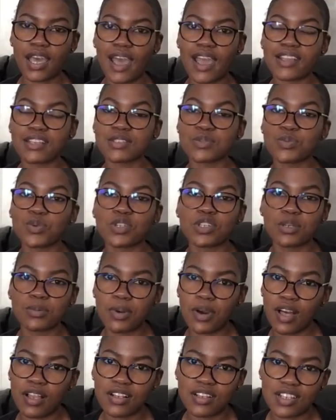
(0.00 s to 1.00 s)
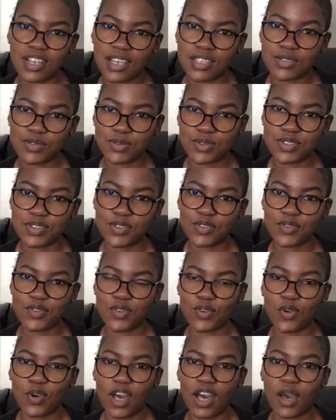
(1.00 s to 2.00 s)
I just want to apologize also
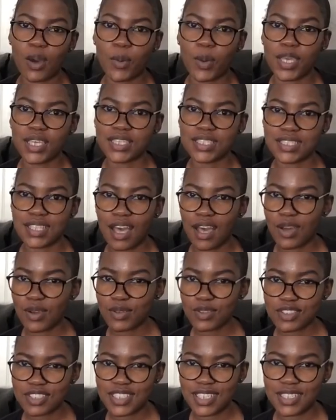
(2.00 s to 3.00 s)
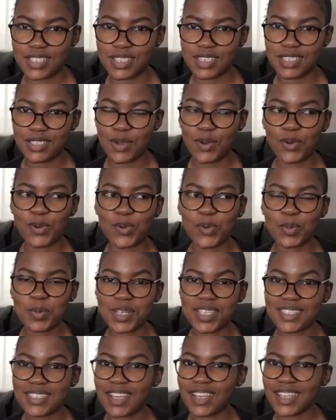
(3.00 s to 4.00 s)
for how I sound. I don't
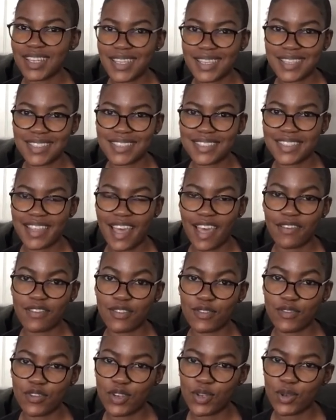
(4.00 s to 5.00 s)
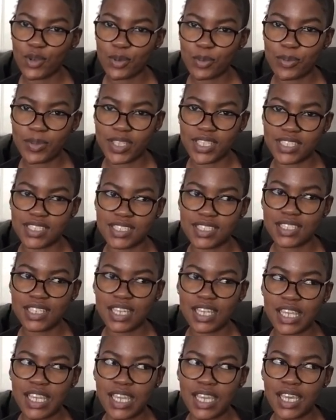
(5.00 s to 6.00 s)
normally sound like this. I have the flu, but
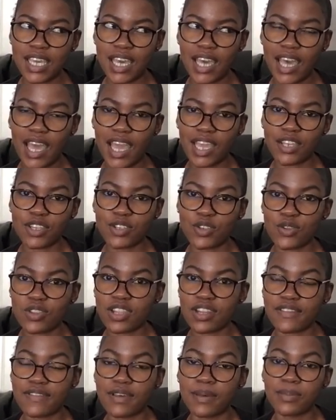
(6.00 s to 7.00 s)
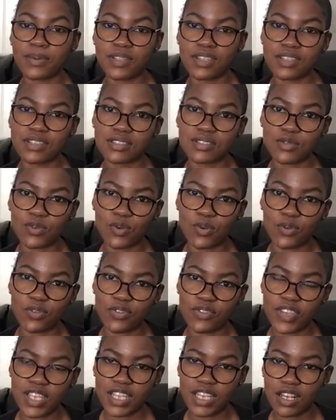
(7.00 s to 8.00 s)
I knew that if I put this
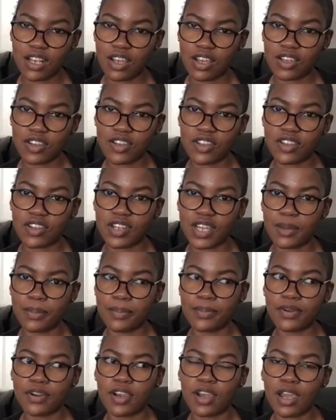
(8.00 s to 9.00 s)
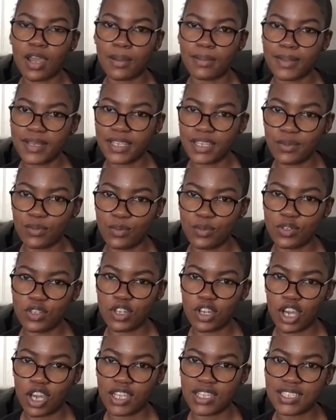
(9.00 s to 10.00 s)
off any longer, I probably
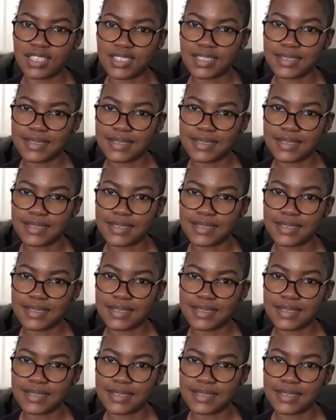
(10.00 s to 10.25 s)
would not